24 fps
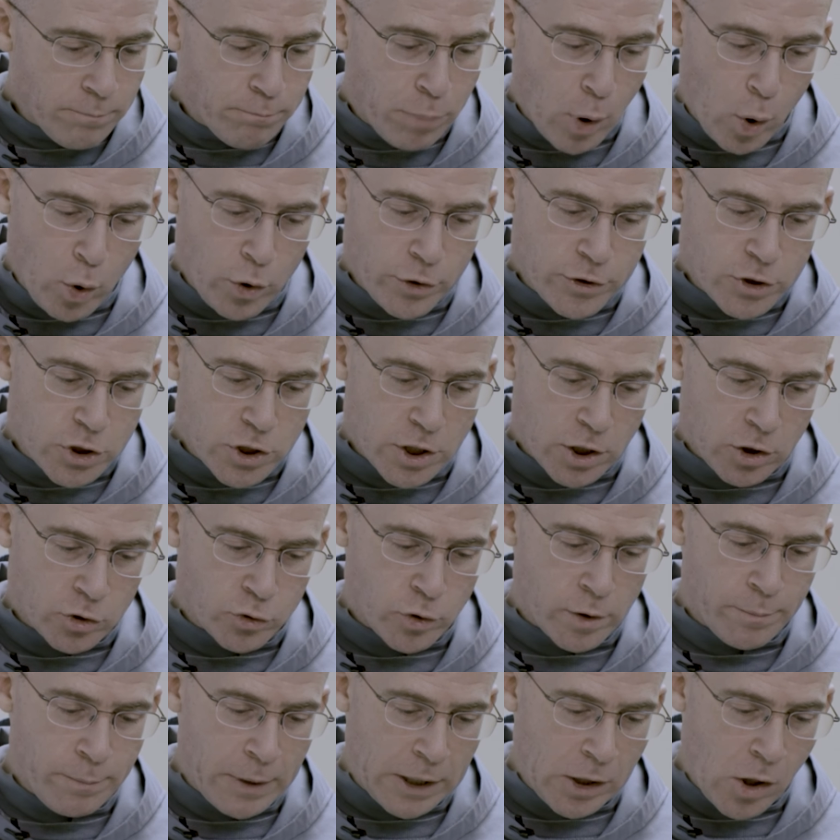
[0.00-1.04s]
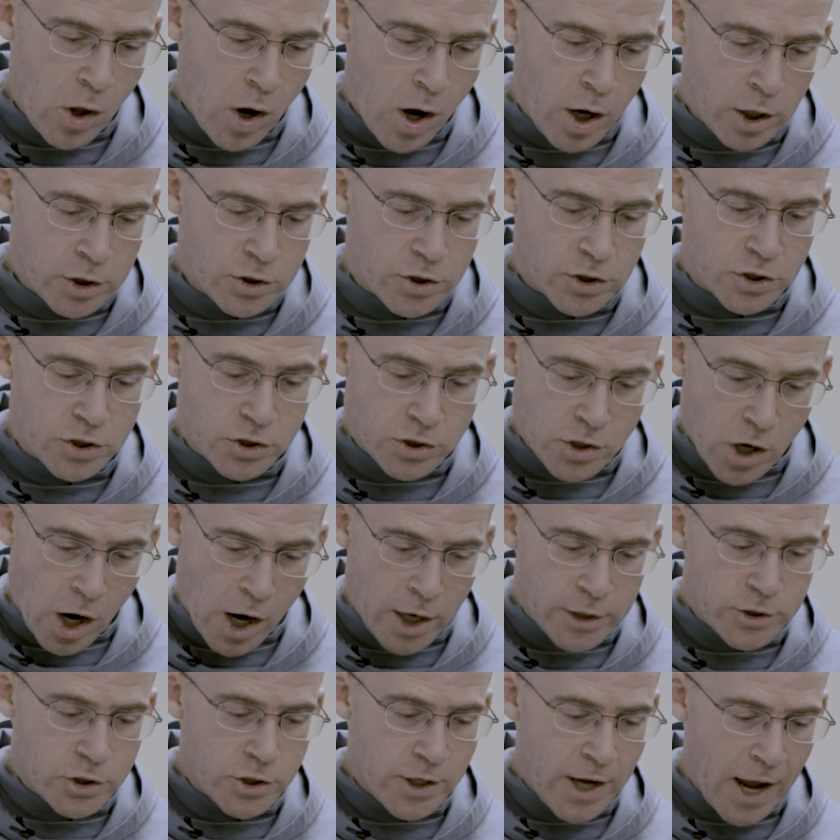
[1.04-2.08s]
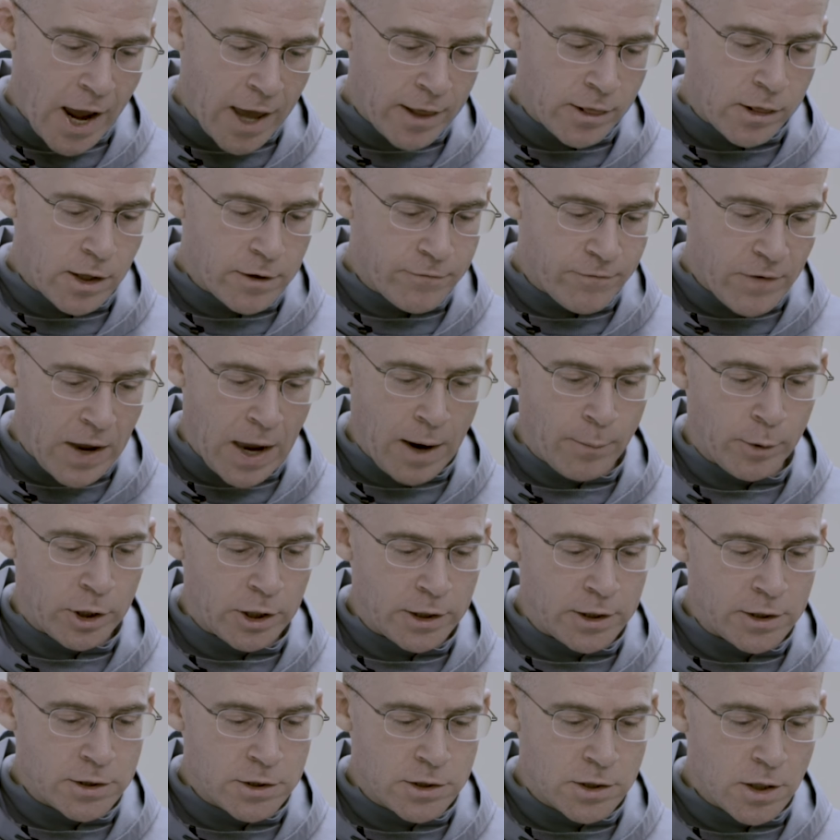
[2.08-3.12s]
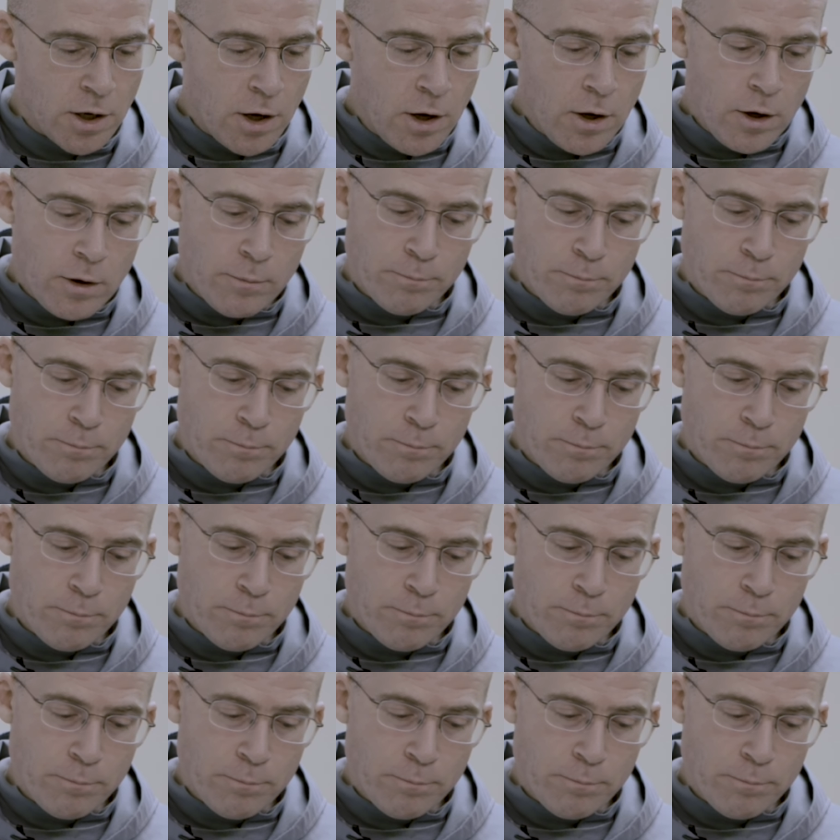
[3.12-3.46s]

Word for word: Both children belonged to staunch Catholic families.